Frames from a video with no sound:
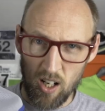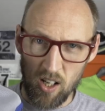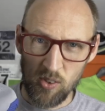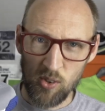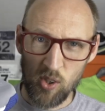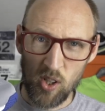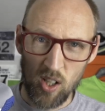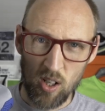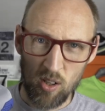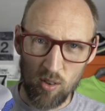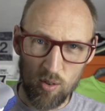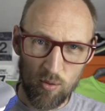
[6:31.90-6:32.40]
I
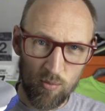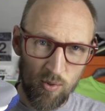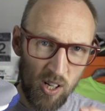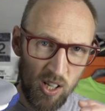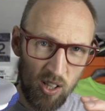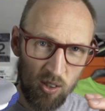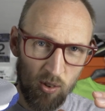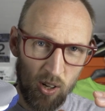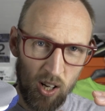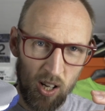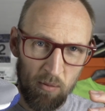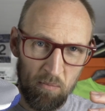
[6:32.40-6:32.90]
think are a
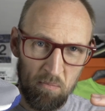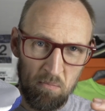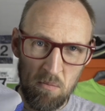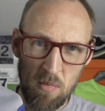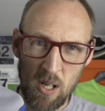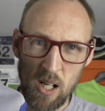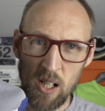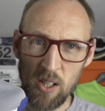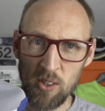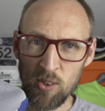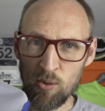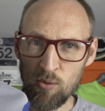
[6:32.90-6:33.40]
really great
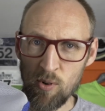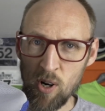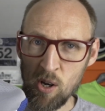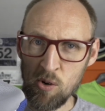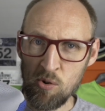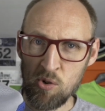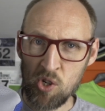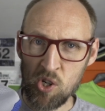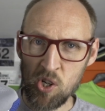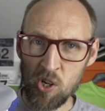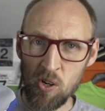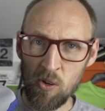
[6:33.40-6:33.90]
middle of the
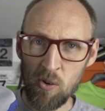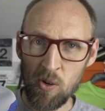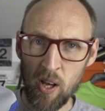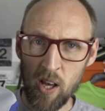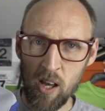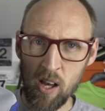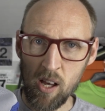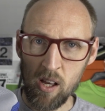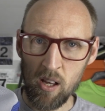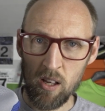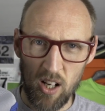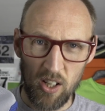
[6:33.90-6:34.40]
road shoe
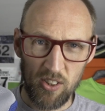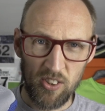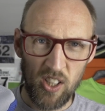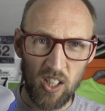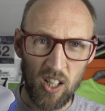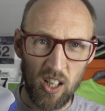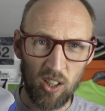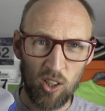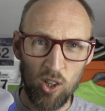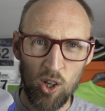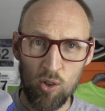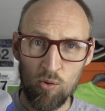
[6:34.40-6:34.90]
here. I
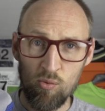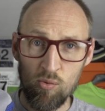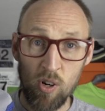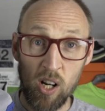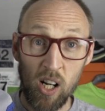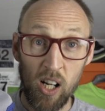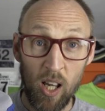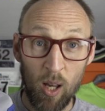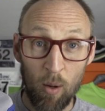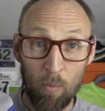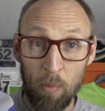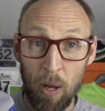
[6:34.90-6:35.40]
think it could
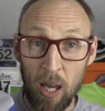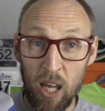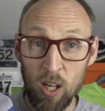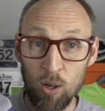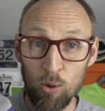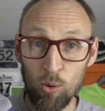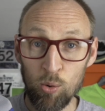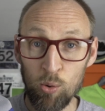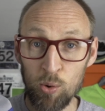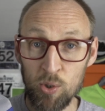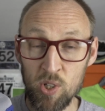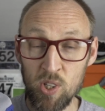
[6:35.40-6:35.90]
really
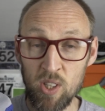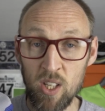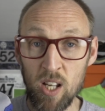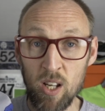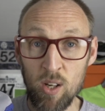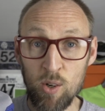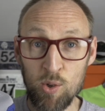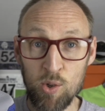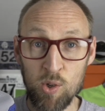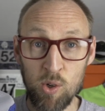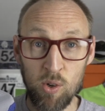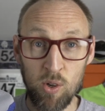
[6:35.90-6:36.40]
appeal to
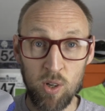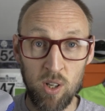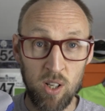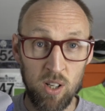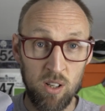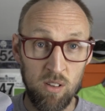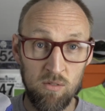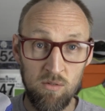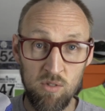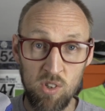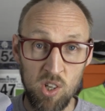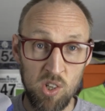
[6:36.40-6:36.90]
those who
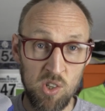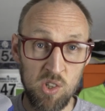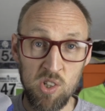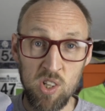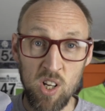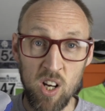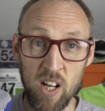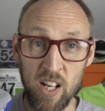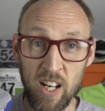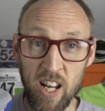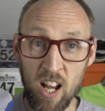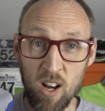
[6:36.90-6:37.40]
are just
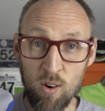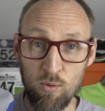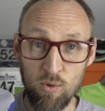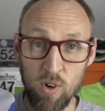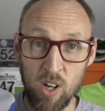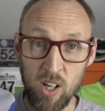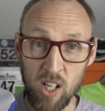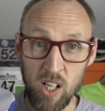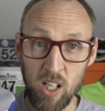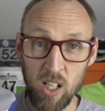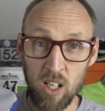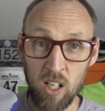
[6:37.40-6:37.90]
starting out
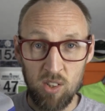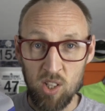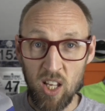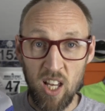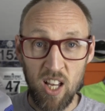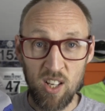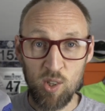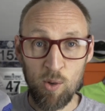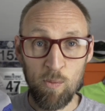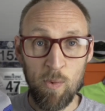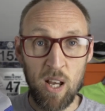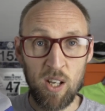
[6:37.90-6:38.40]
running to
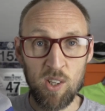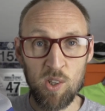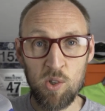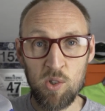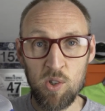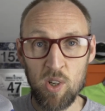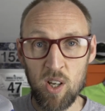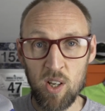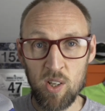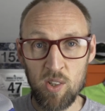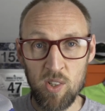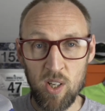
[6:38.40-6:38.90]
get some
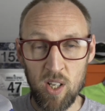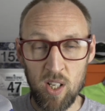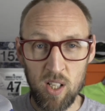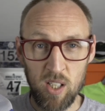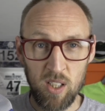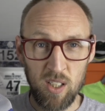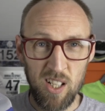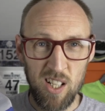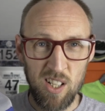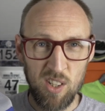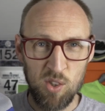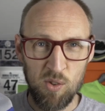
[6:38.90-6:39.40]
exercise in
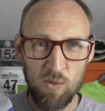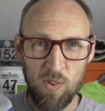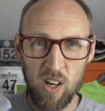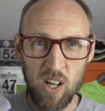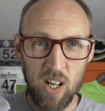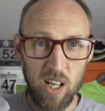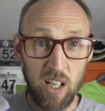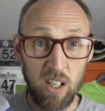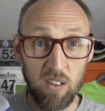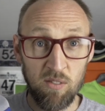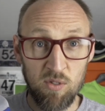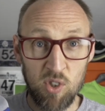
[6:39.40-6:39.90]
in these
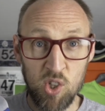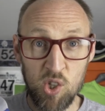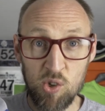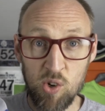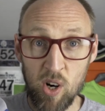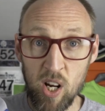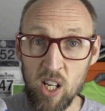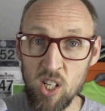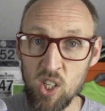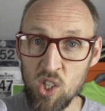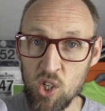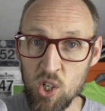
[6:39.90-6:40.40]
very
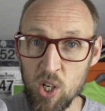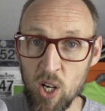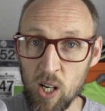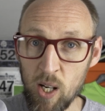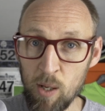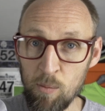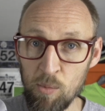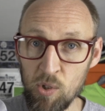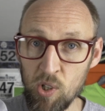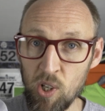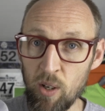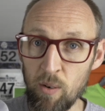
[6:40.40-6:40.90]
strange
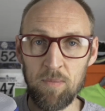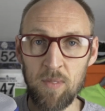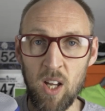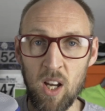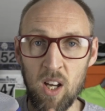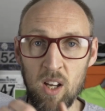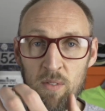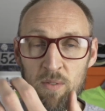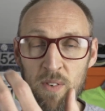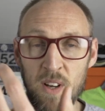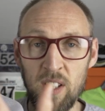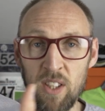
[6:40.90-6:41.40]
times.
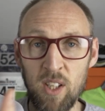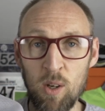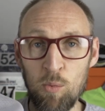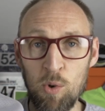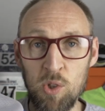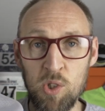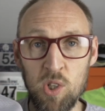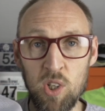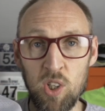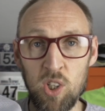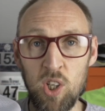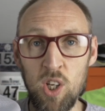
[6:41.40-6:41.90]
I found there
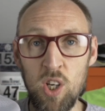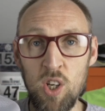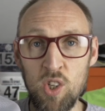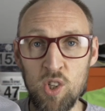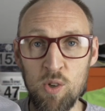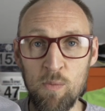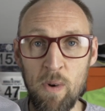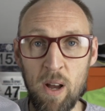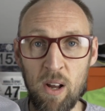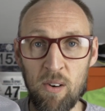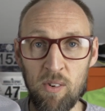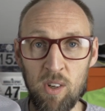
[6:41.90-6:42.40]
wasn't a
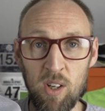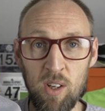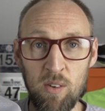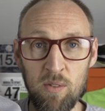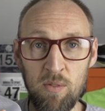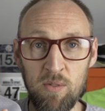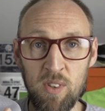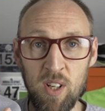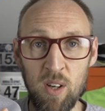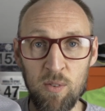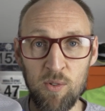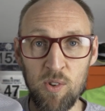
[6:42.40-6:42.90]
huge amount
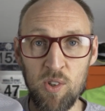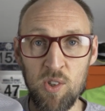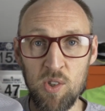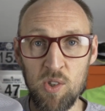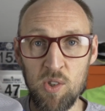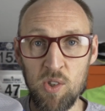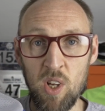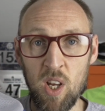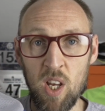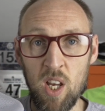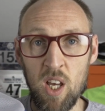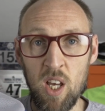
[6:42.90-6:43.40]
of
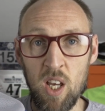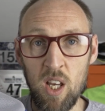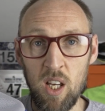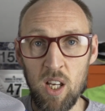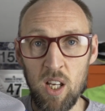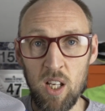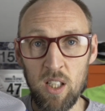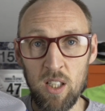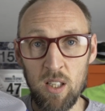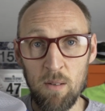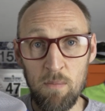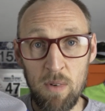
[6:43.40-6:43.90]
difference
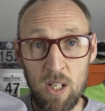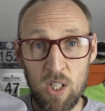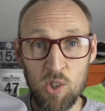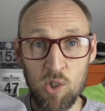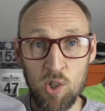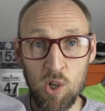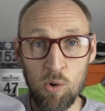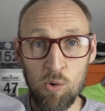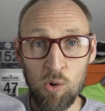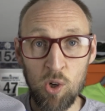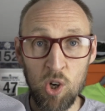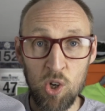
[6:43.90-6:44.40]
in the
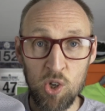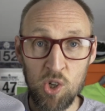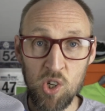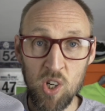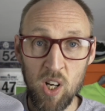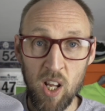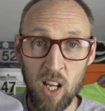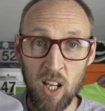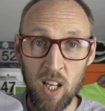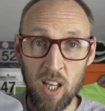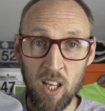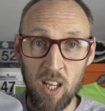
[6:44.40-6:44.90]
midsole
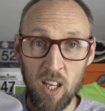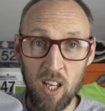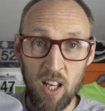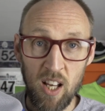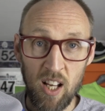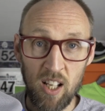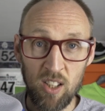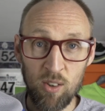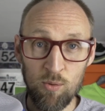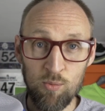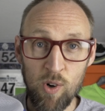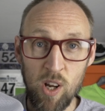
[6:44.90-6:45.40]
cushioning
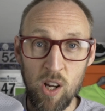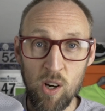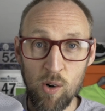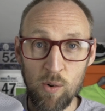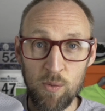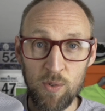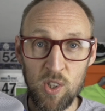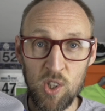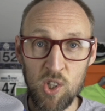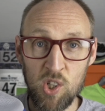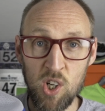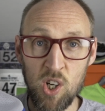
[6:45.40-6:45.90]
at the rear
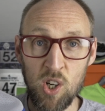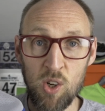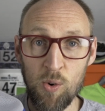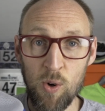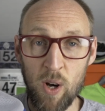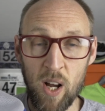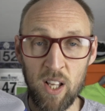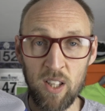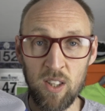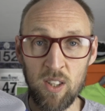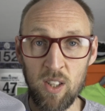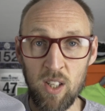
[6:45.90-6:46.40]
of the
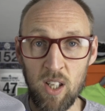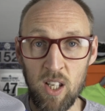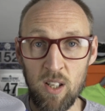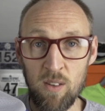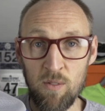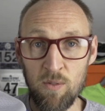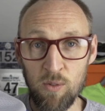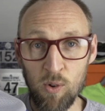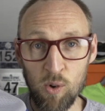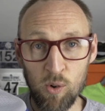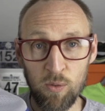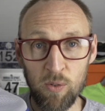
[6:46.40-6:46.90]
shoe and
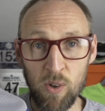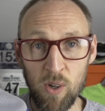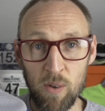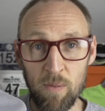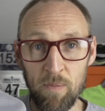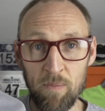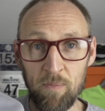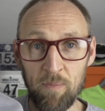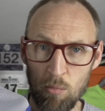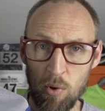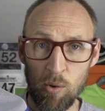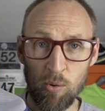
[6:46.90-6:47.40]
the
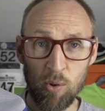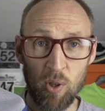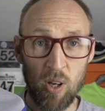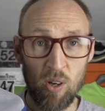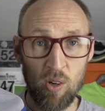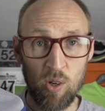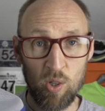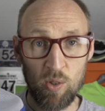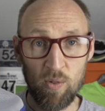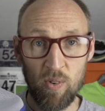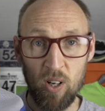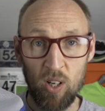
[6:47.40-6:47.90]
forefoot. Both
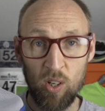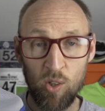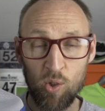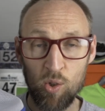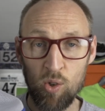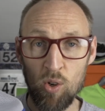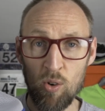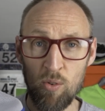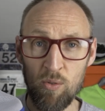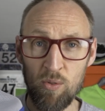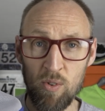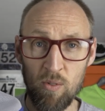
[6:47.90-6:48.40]
areas very
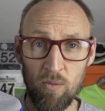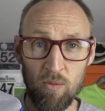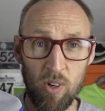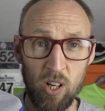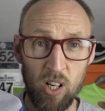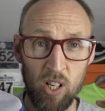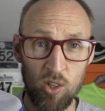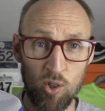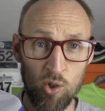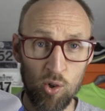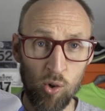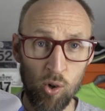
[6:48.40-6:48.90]
soft and
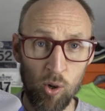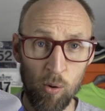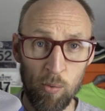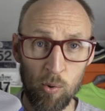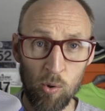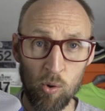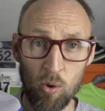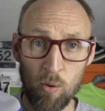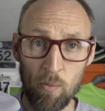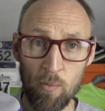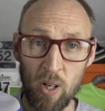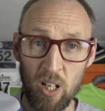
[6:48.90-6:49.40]
very
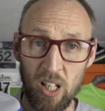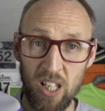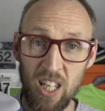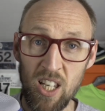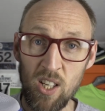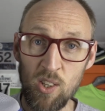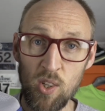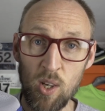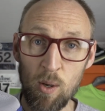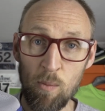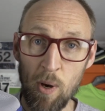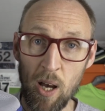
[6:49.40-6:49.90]
enjoyable at my
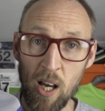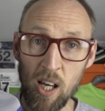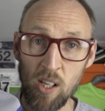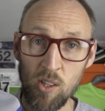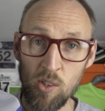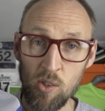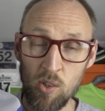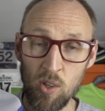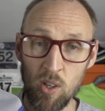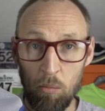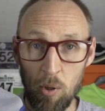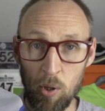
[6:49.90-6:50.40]
easy
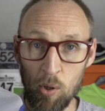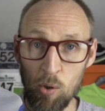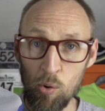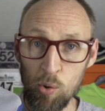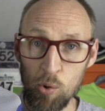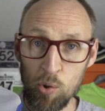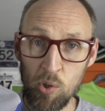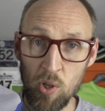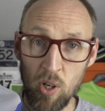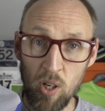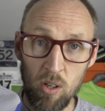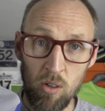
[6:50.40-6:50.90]
pace, but
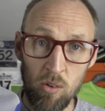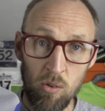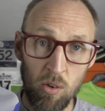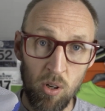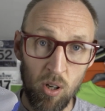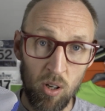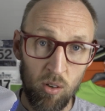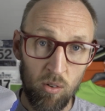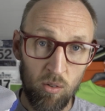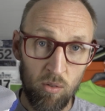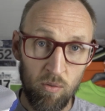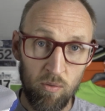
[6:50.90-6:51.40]
also
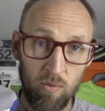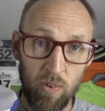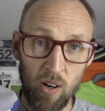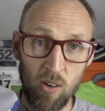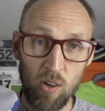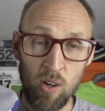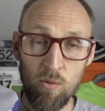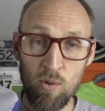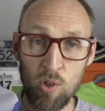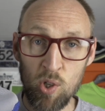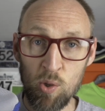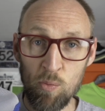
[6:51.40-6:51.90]

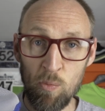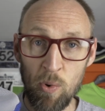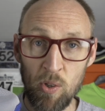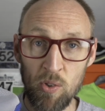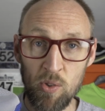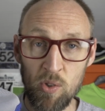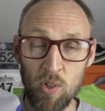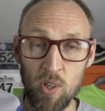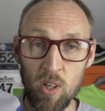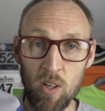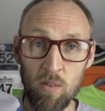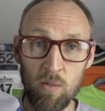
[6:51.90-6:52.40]
very
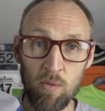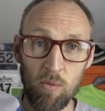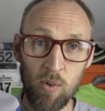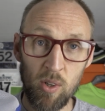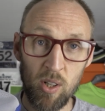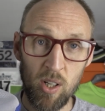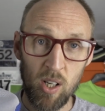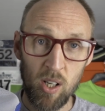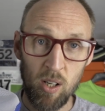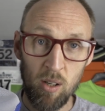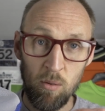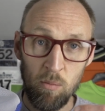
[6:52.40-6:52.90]
responsive
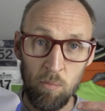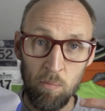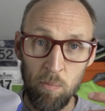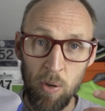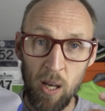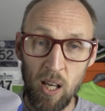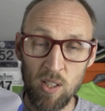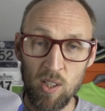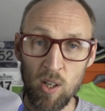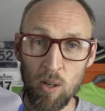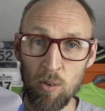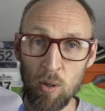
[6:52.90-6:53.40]
when I
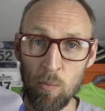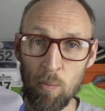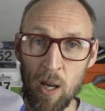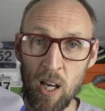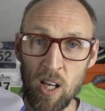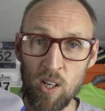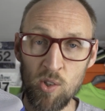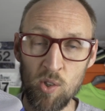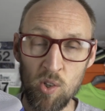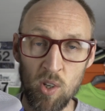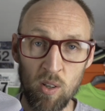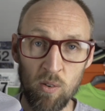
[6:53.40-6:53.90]
picked up the
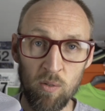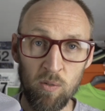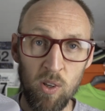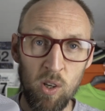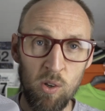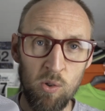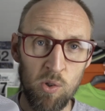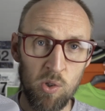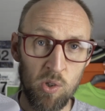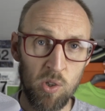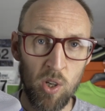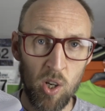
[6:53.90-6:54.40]
pace in a
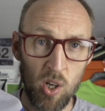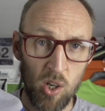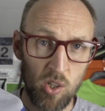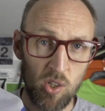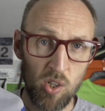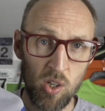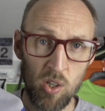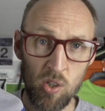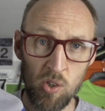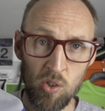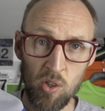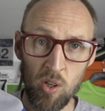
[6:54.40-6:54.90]
few
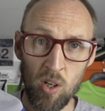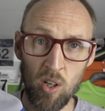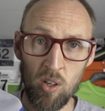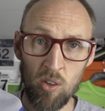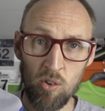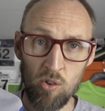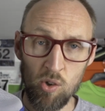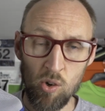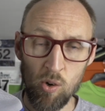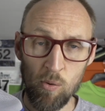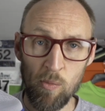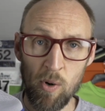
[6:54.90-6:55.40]
surges
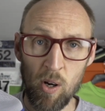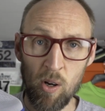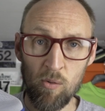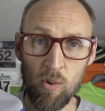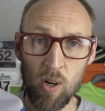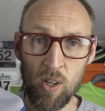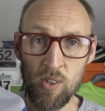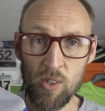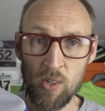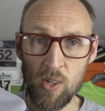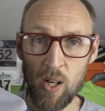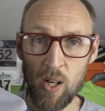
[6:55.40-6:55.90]
during my run